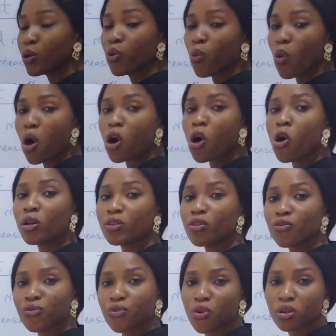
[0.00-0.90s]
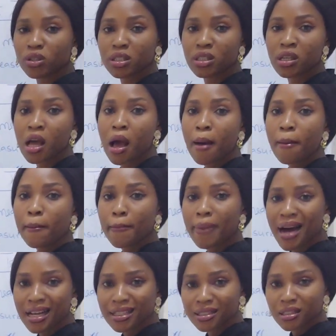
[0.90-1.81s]
to work on the front
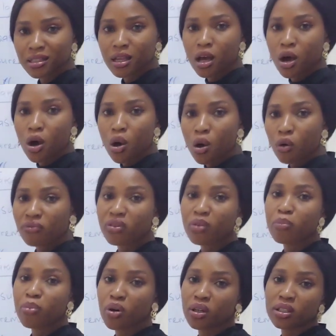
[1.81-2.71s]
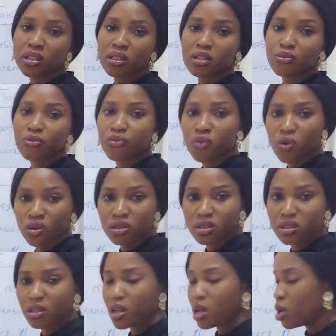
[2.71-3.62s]
part of the bodice
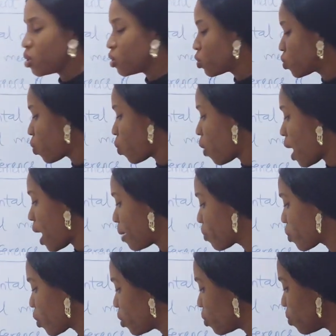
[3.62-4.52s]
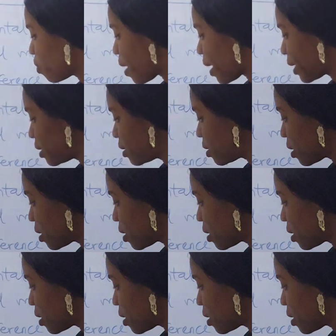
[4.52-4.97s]
first. So I'm going to write